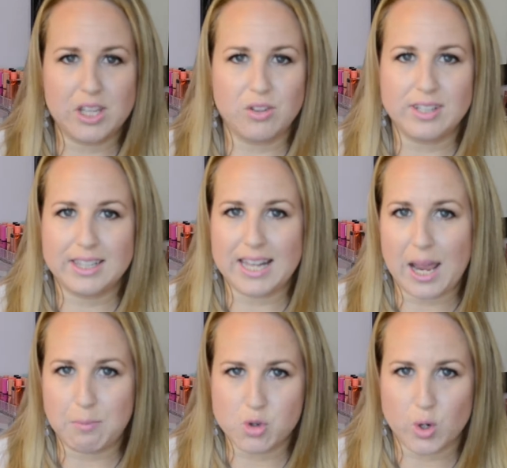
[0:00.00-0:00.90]
using the
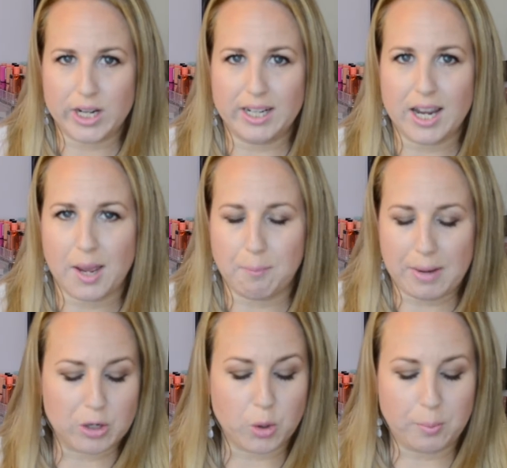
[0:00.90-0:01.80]
Emjoi
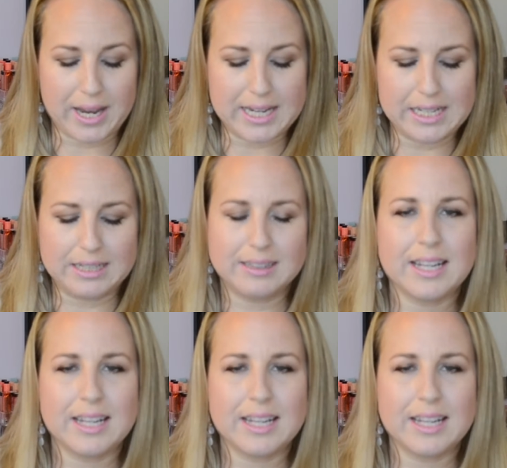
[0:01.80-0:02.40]
Micro-Pedi,